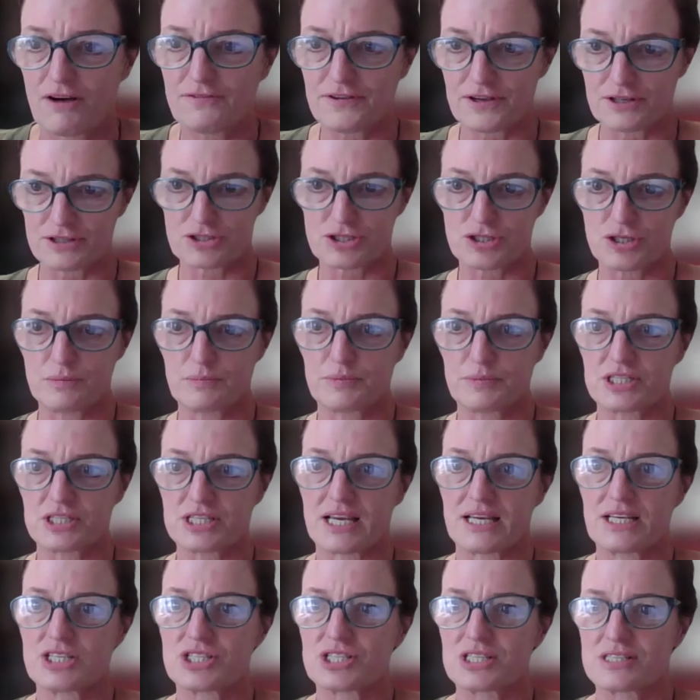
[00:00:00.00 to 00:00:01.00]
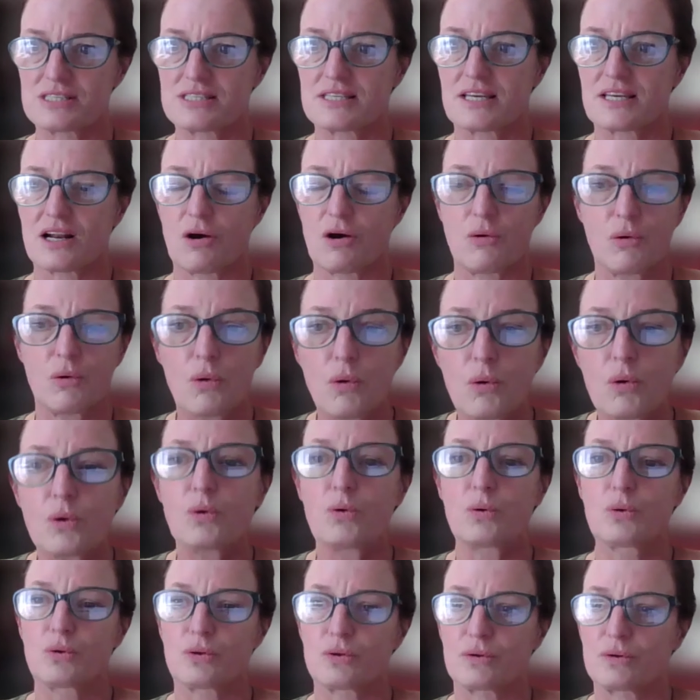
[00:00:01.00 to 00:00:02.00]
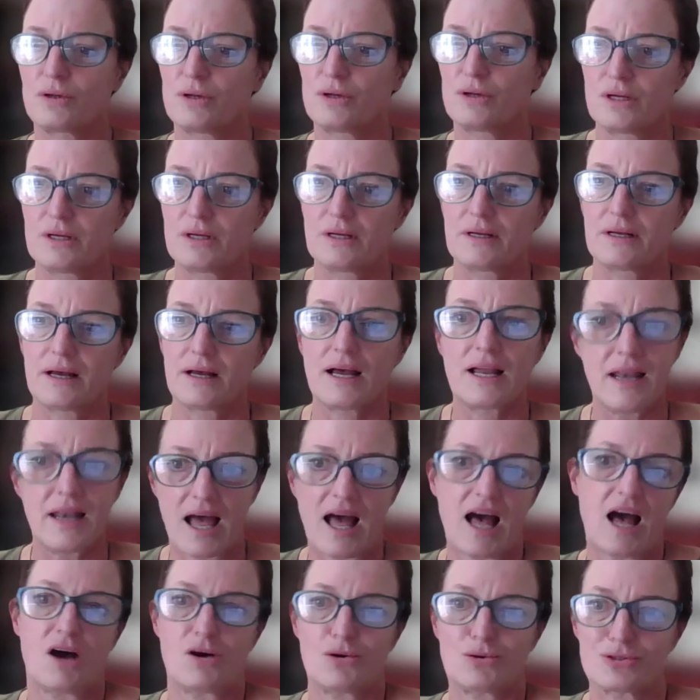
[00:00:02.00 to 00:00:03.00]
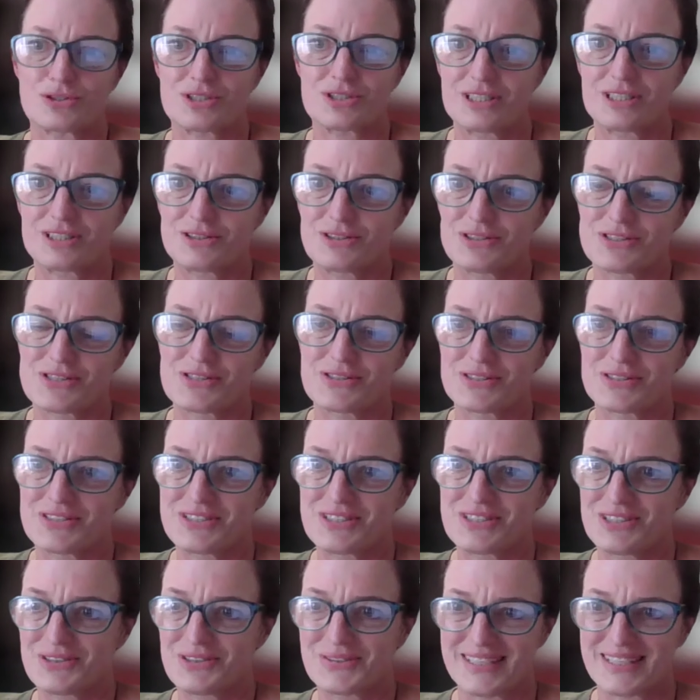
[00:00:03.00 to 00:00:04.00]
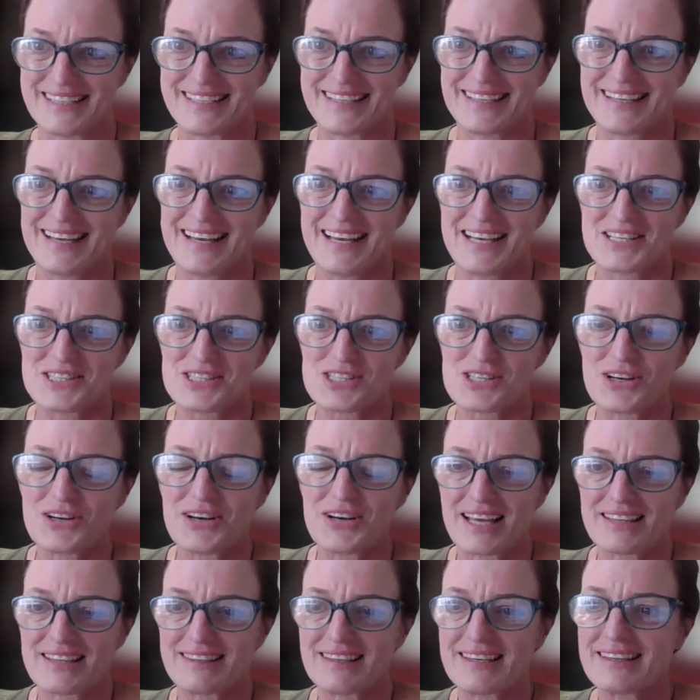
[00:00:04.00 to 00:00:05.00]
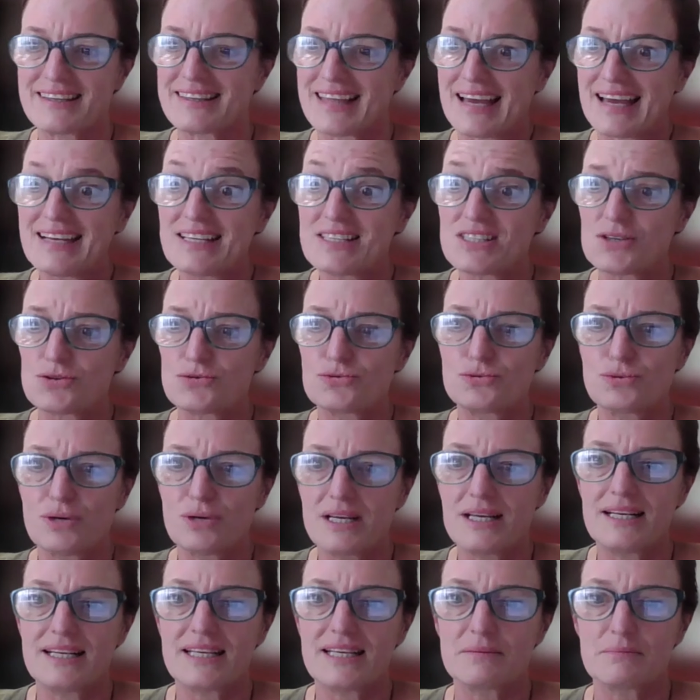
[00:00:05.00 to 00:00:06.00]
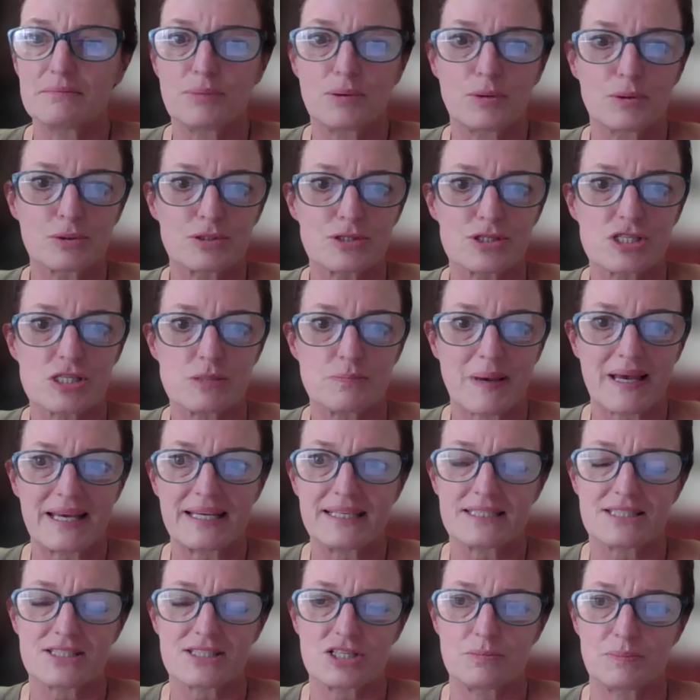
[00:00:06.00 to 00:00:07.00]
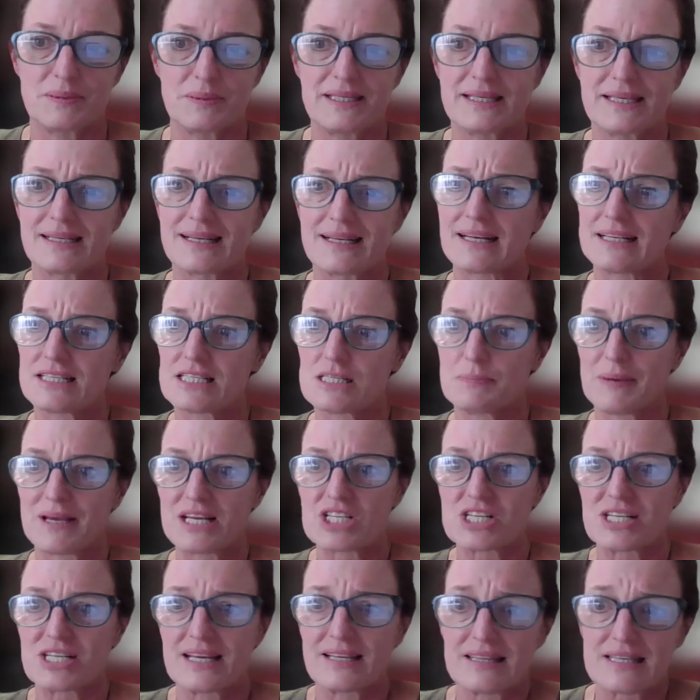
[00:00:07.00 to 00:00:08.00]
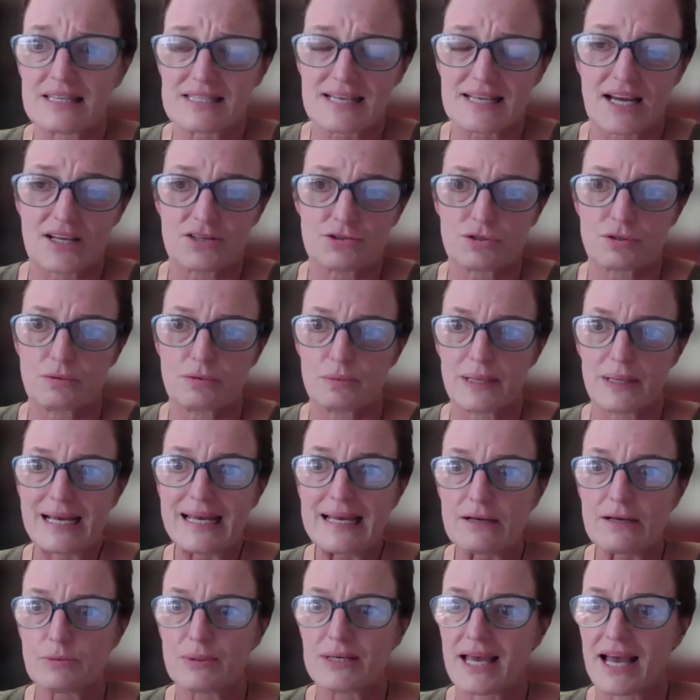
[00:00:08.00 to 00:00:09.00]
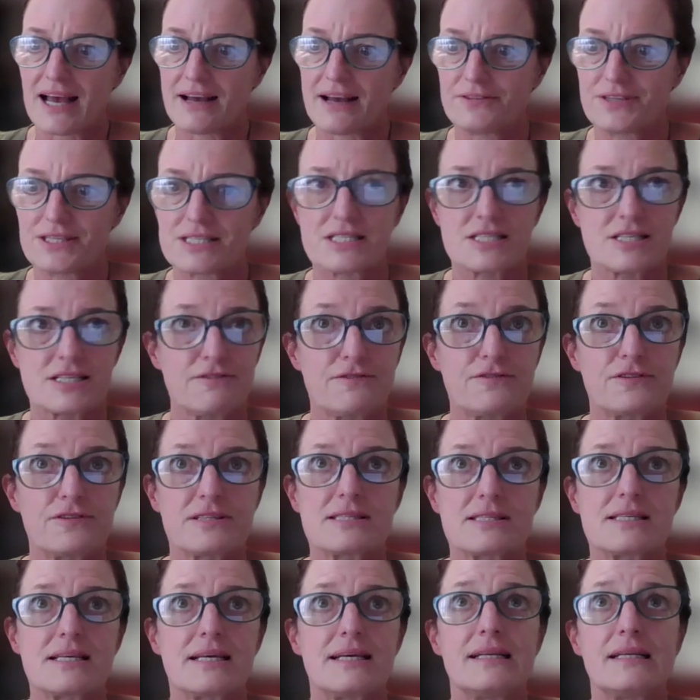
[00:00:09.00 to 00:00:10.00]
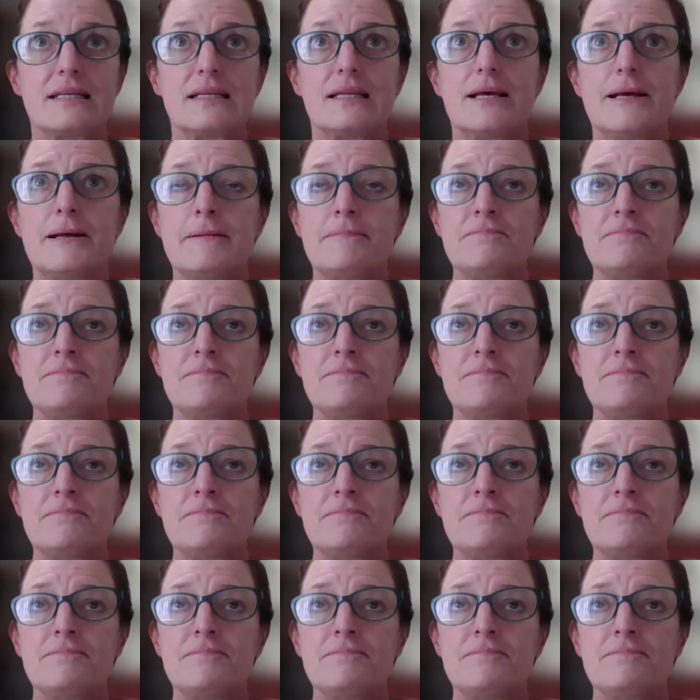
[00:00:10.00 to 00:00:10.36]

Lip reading: interpretations that are all allowed to a certain degree. So I think that is a really important space to be in, and especially in this country where we have this difference in